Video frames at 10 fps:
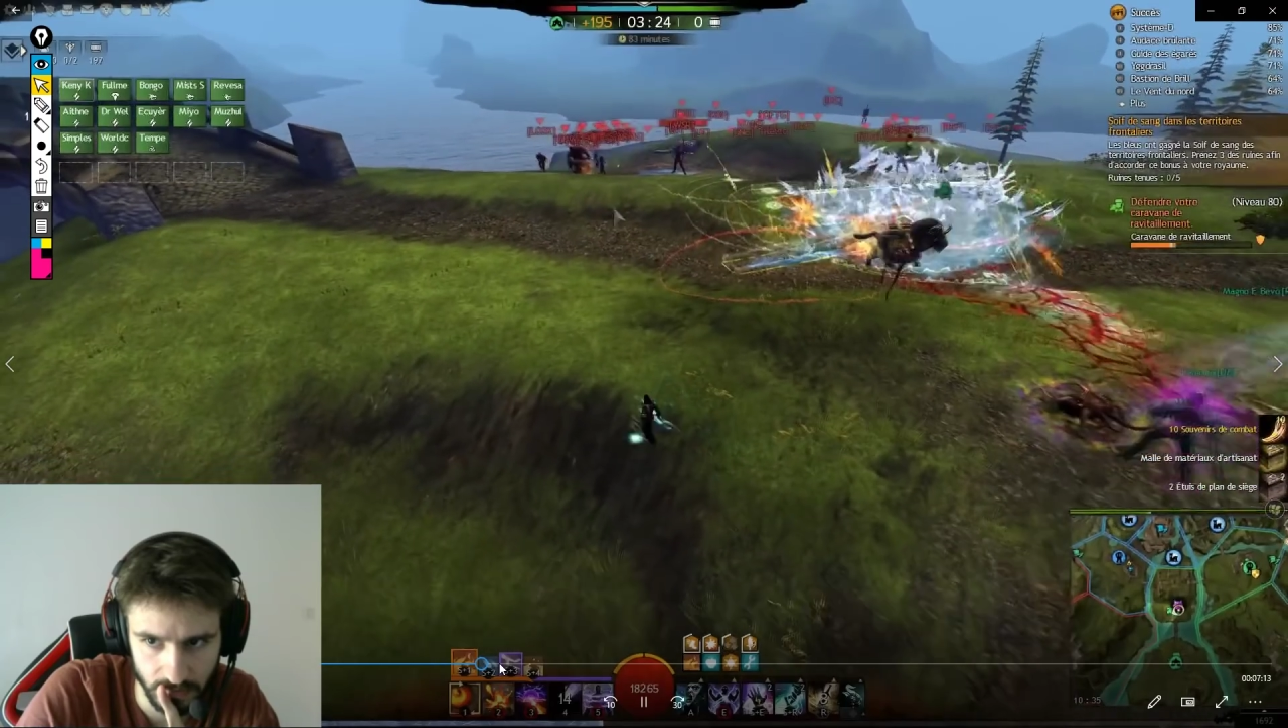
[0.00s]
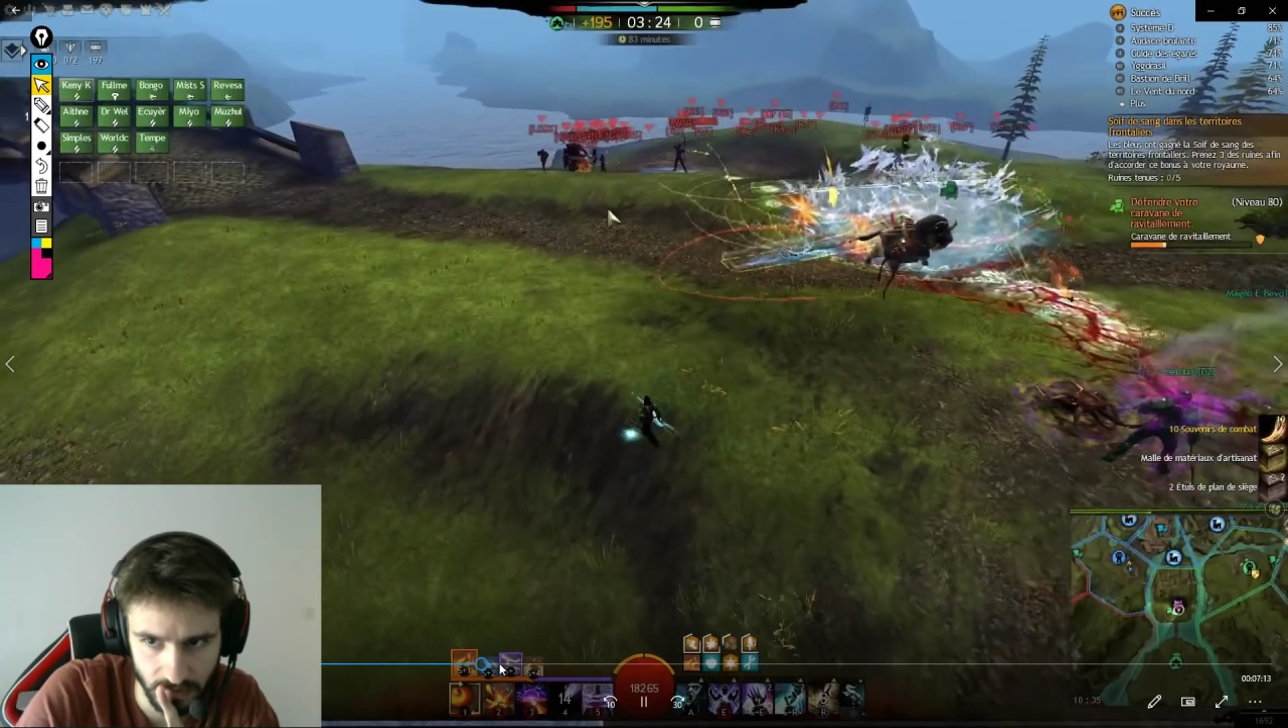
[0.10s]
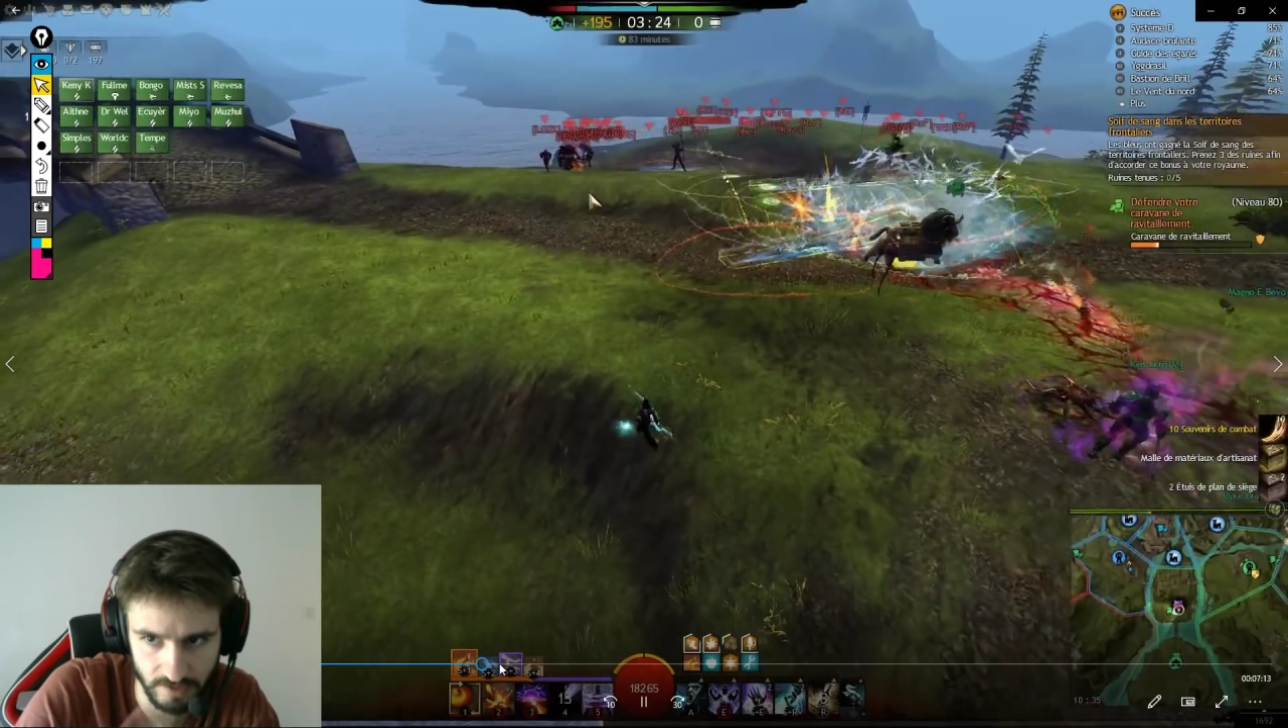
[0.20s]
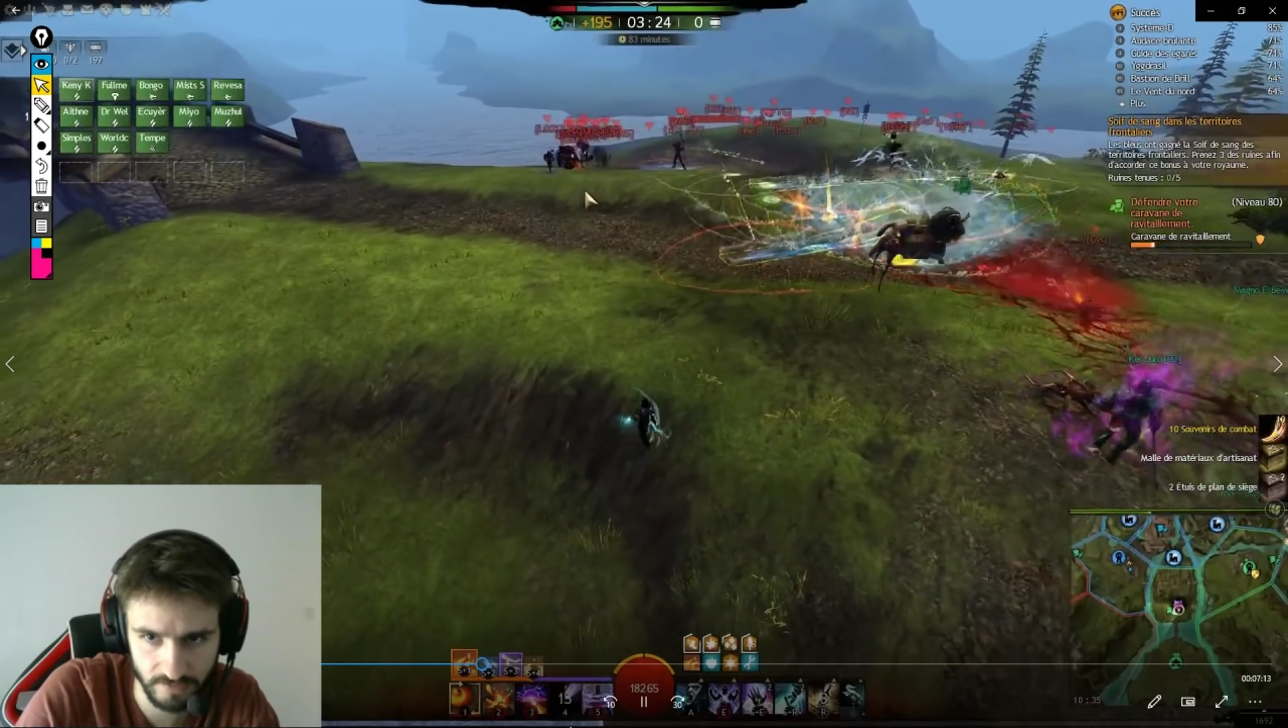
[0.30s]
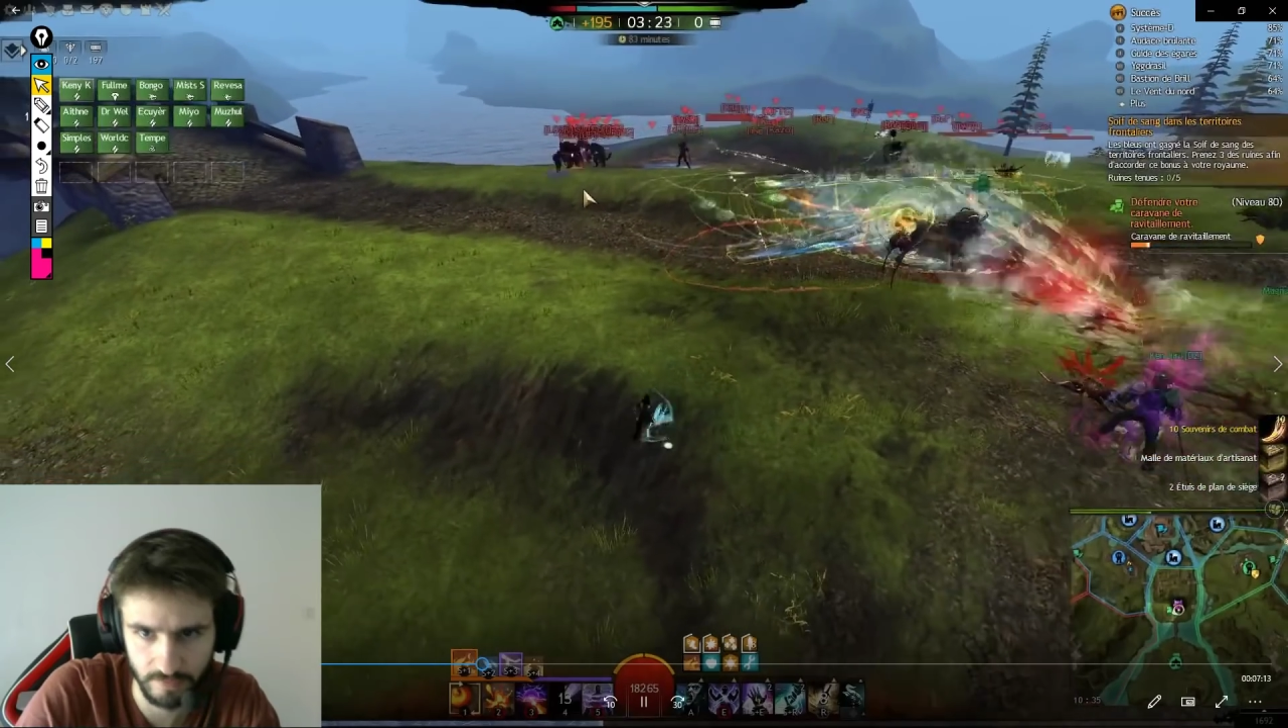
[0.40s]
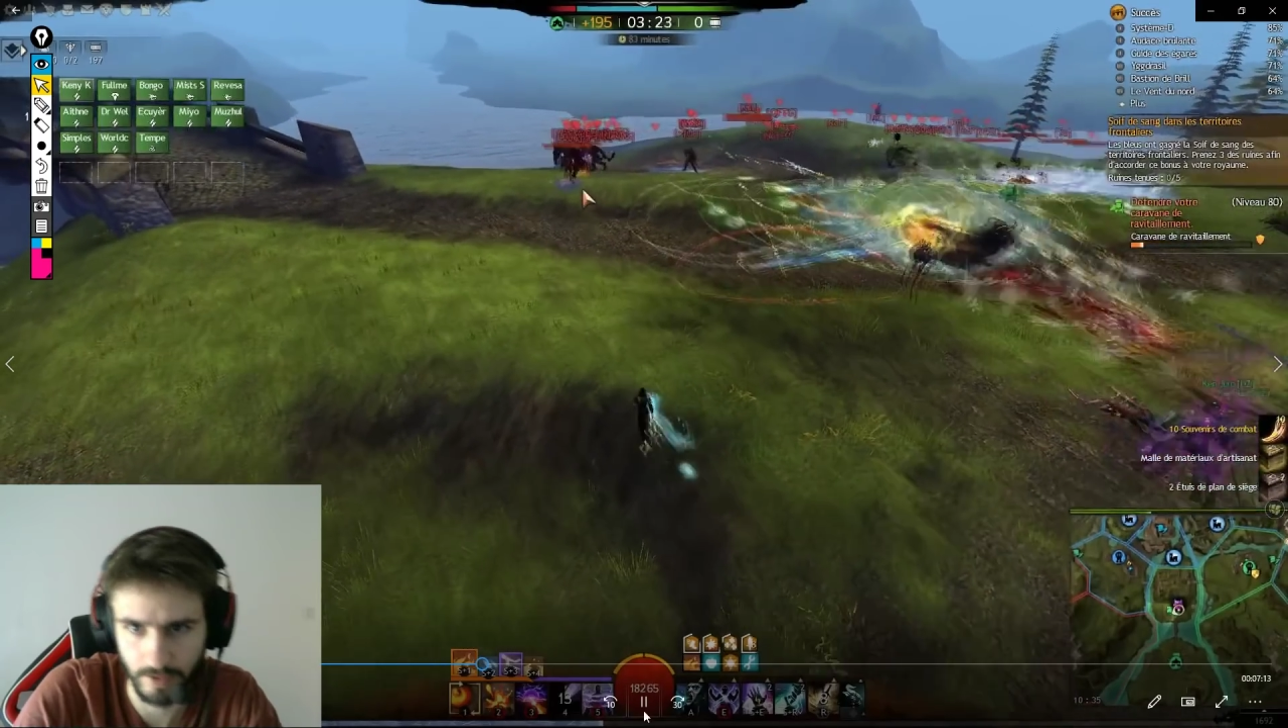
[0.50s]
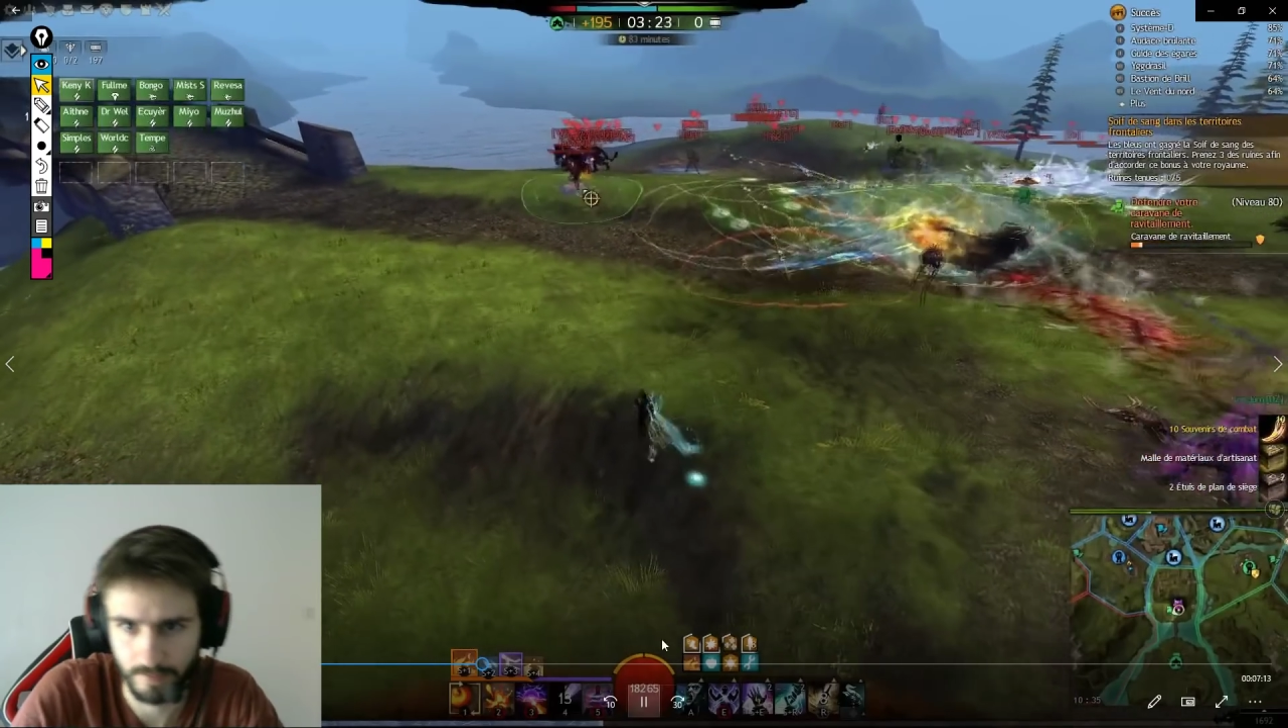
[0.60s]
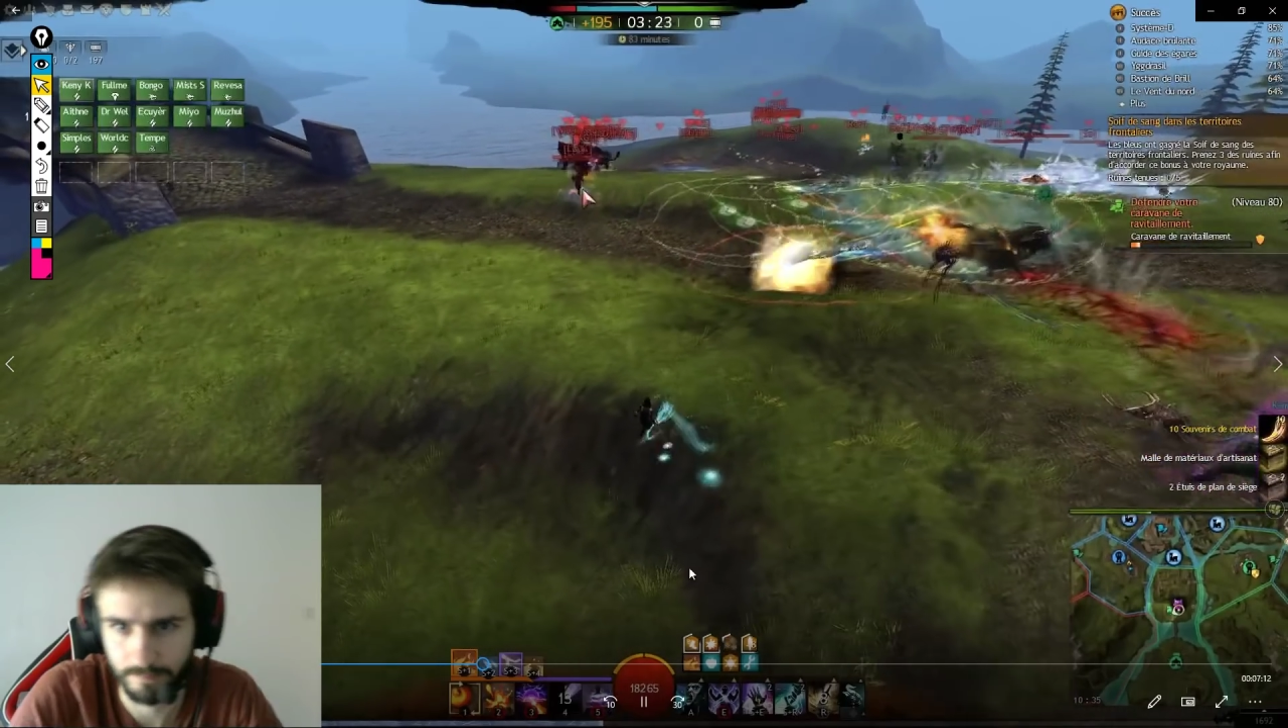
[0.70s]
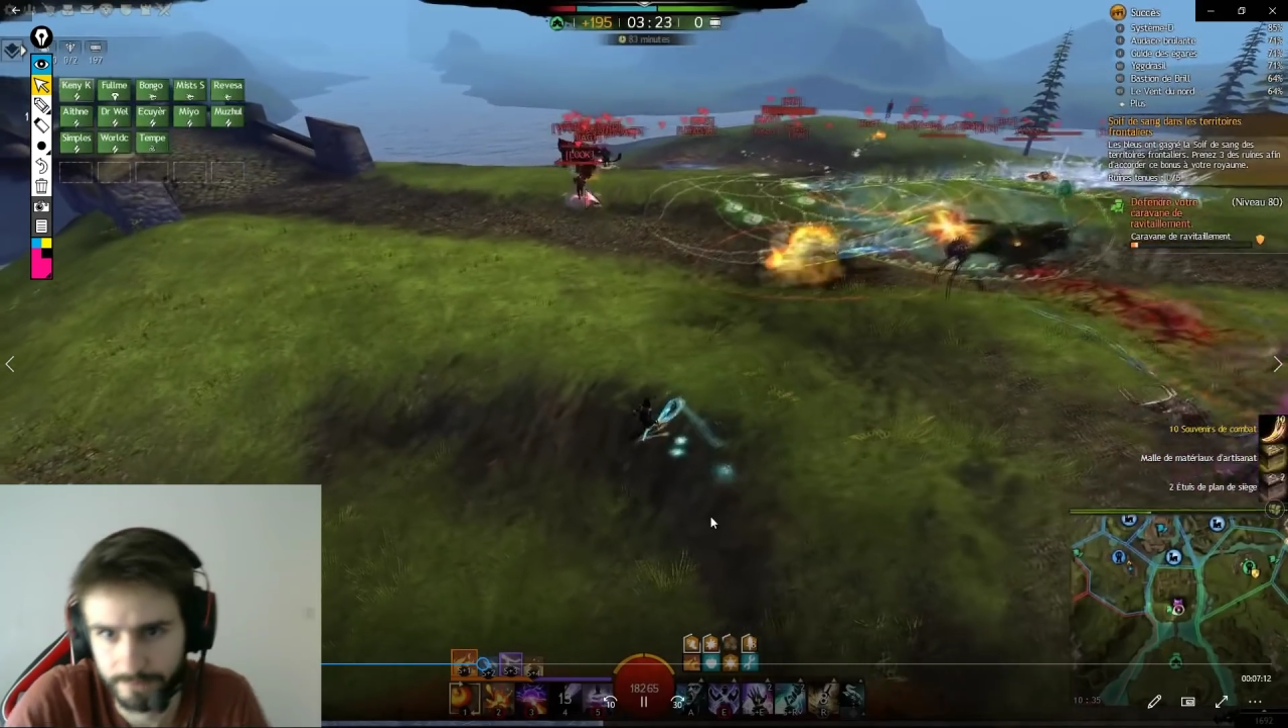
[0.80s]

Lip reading: It is this one.